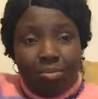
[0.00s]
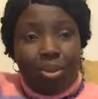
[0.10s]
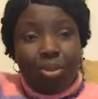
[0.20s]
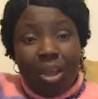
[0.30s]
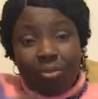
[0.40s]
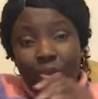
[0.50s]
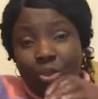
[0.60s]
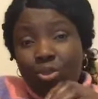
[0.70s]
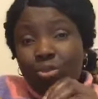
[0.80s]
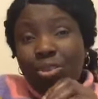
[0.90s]
But you have to
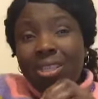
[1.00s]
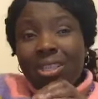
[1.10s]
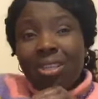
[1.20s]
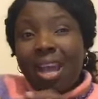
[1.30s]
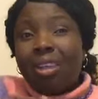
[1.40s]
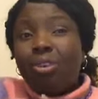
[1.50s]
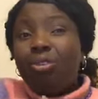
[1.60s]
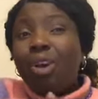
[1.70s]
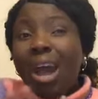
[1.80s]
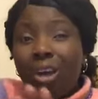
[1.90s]
go through this season. I
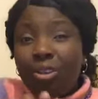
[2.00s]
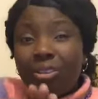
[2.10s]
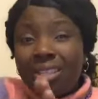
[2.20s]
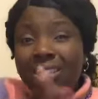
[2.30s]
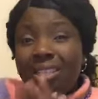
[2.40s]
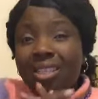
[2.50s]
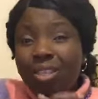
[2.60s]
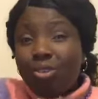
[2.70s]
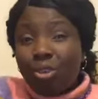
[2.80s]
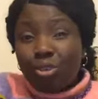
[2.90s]
don't know how long this season
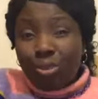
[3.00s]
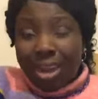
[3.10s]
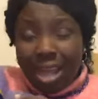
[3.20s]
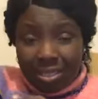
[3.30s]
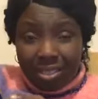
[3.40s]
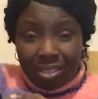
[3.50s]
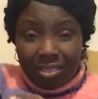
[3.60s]
is going to last.